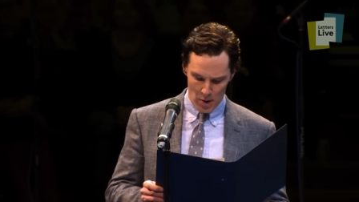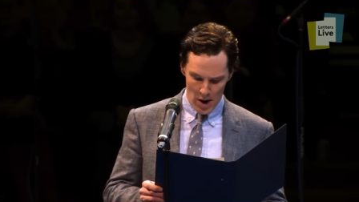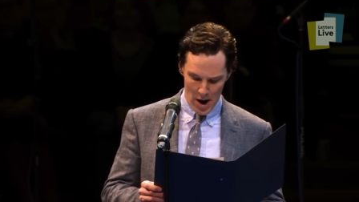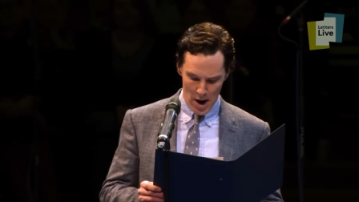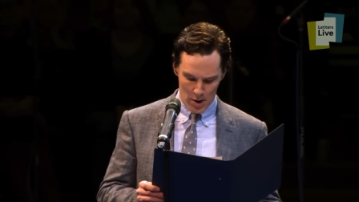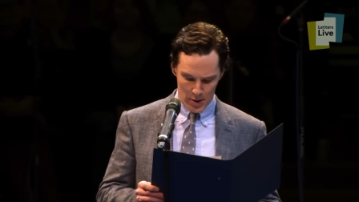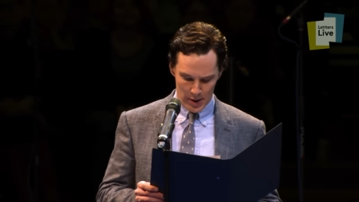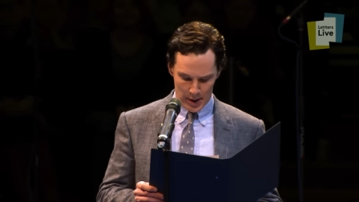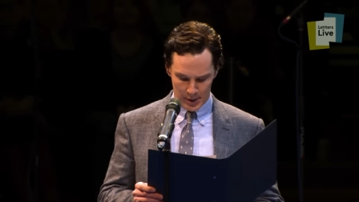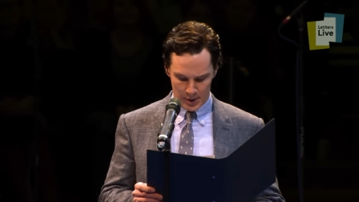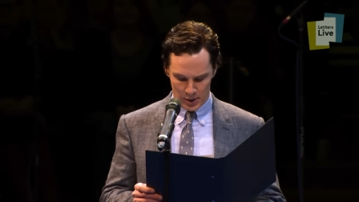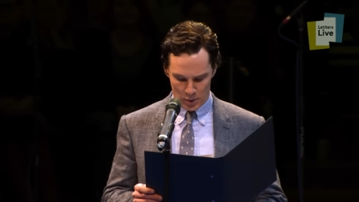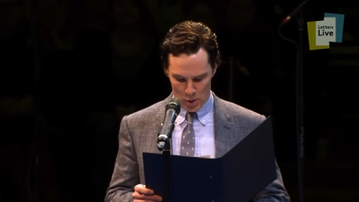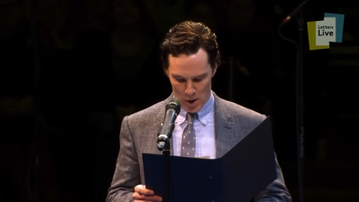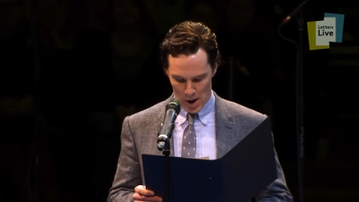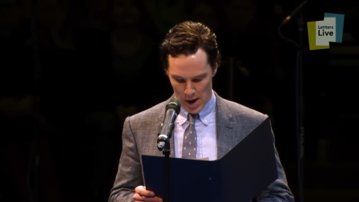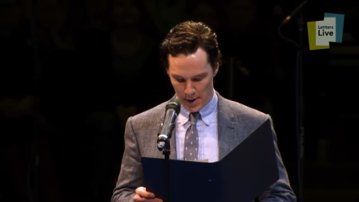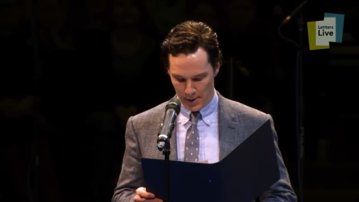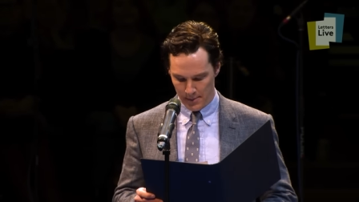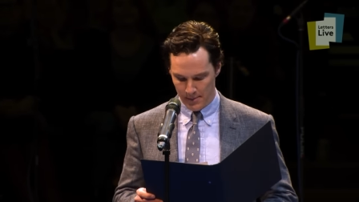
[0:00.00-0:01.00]
Brown,
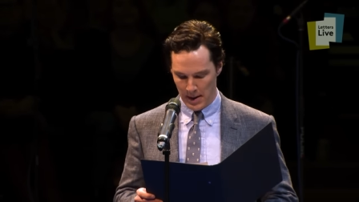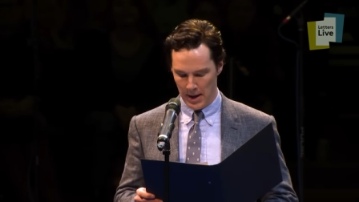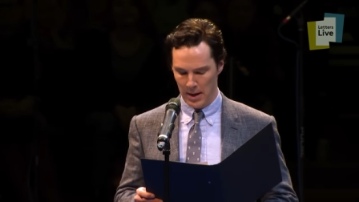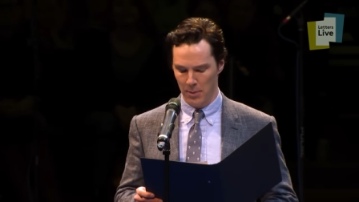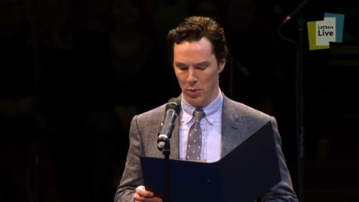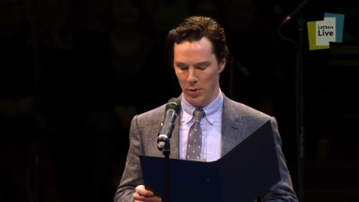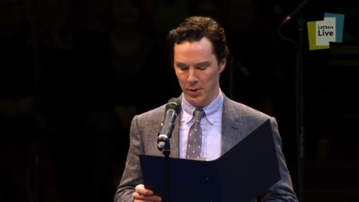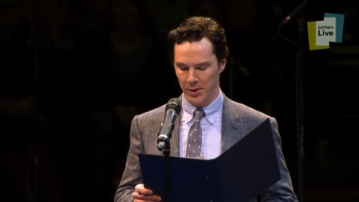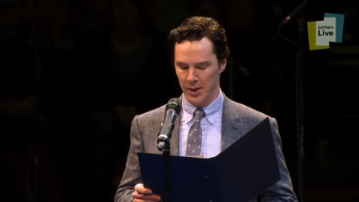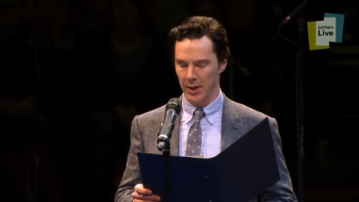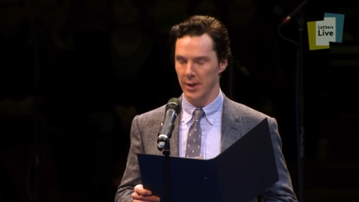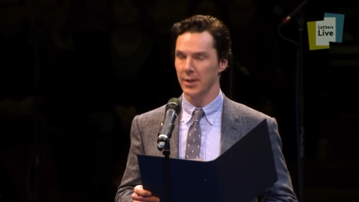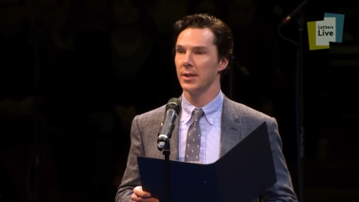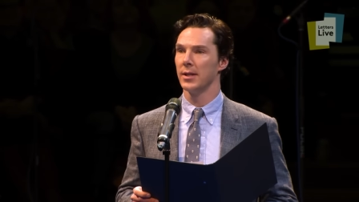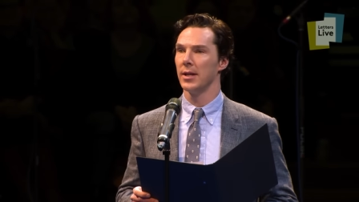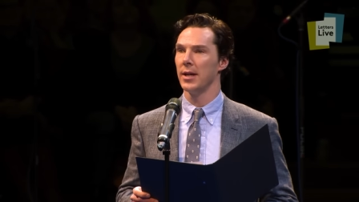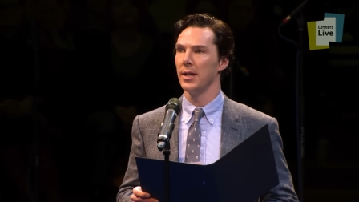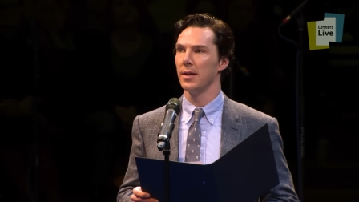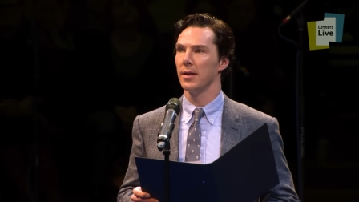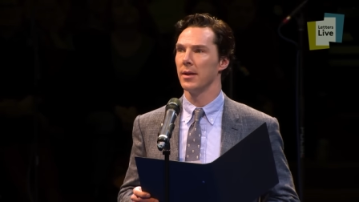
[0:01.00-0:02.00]
Esquire, April
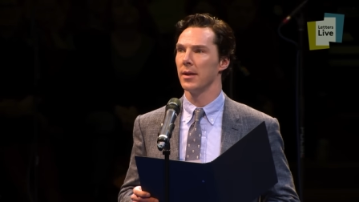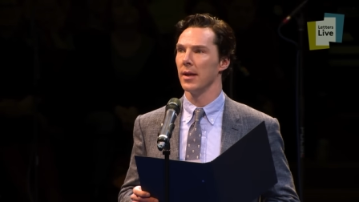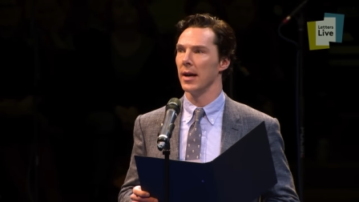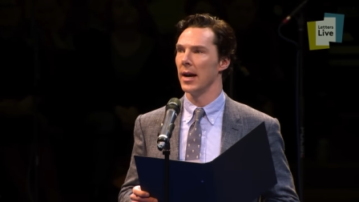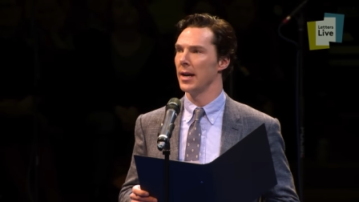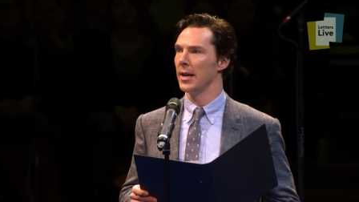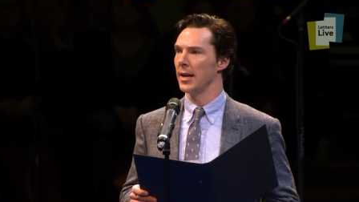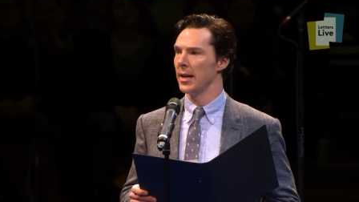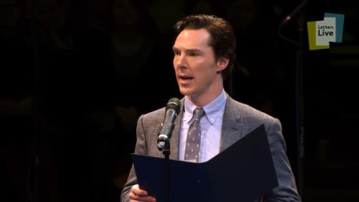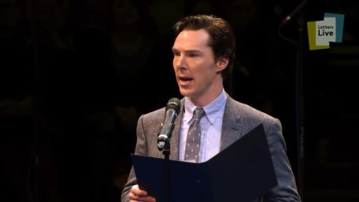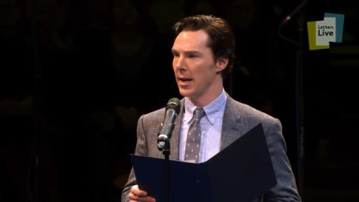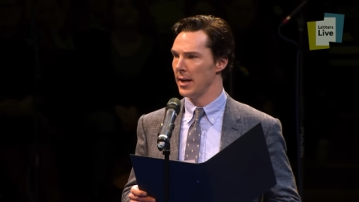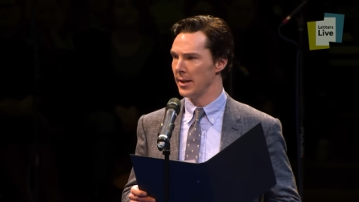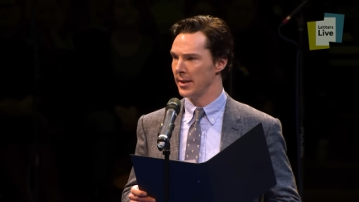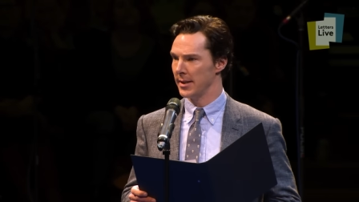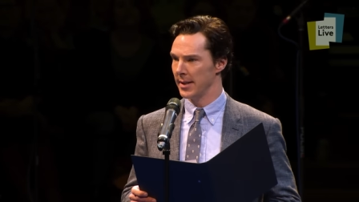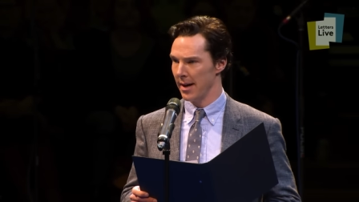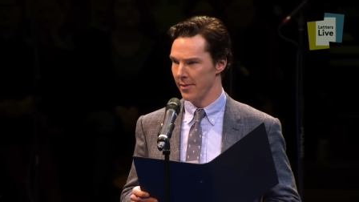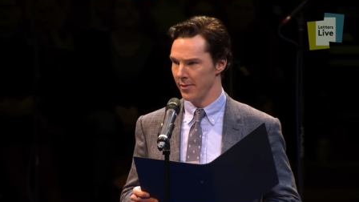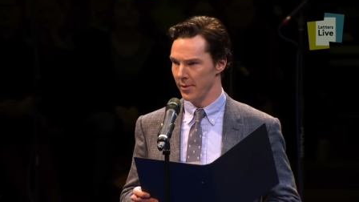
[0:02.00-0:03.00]
16th,
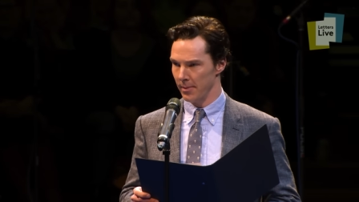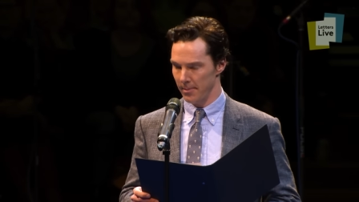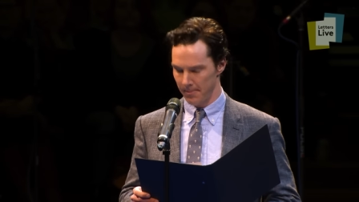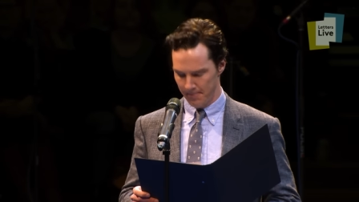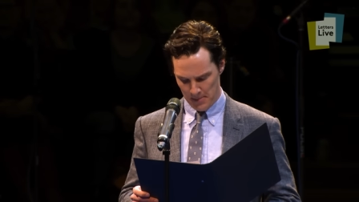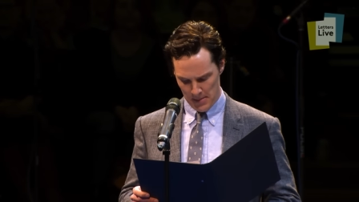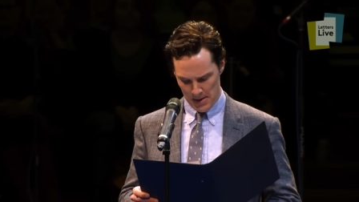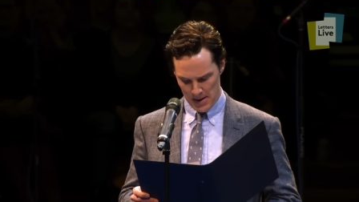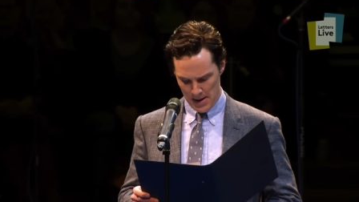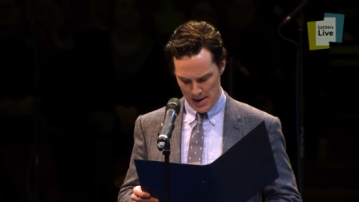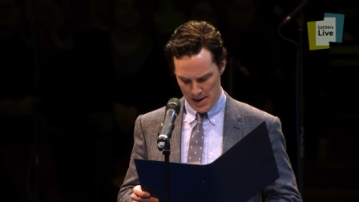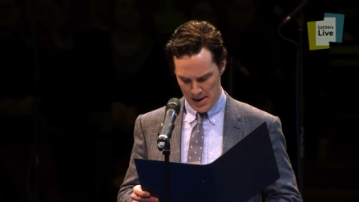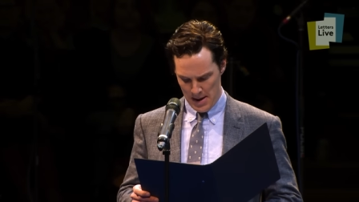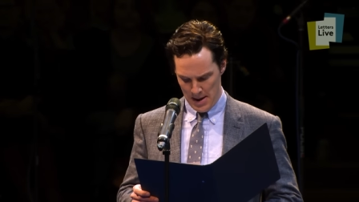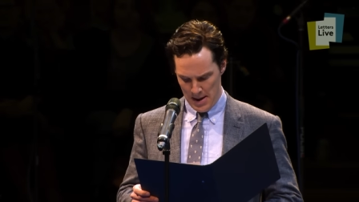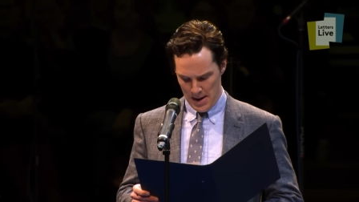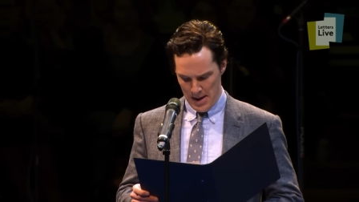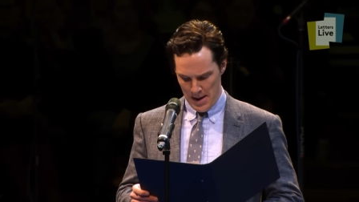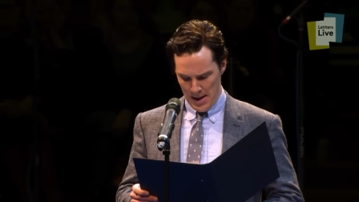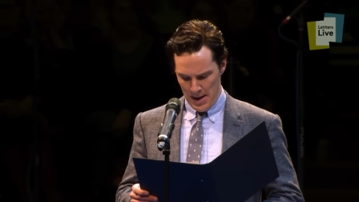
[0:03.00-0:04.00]
1887.
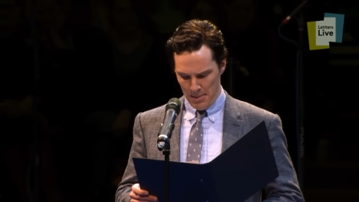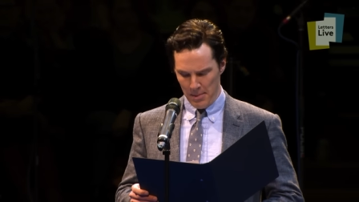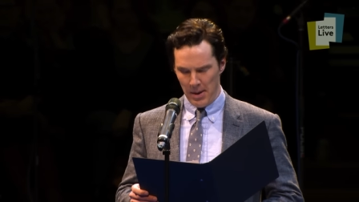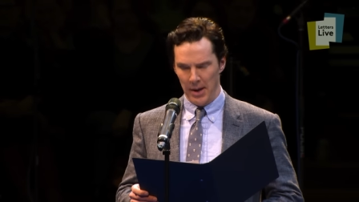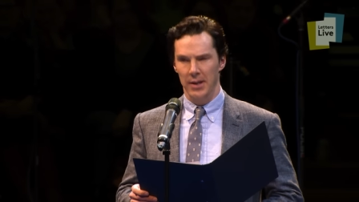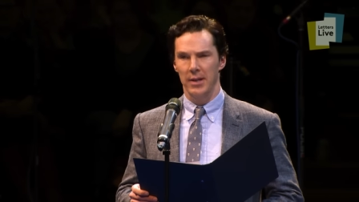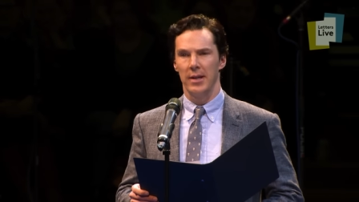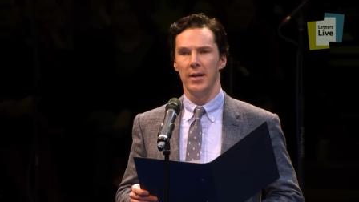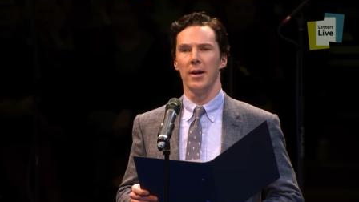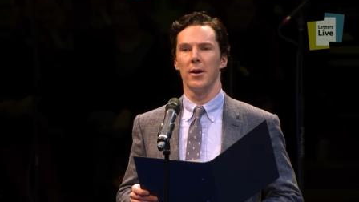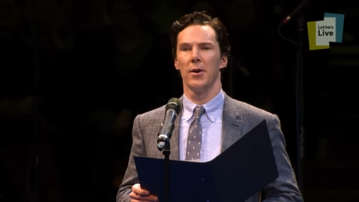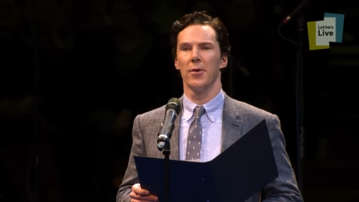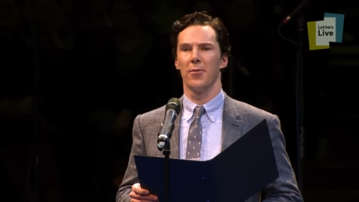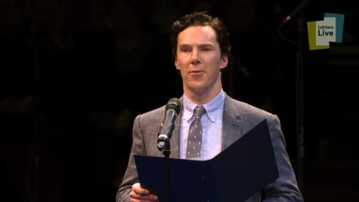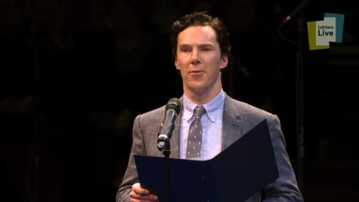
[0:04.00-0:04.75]
My dear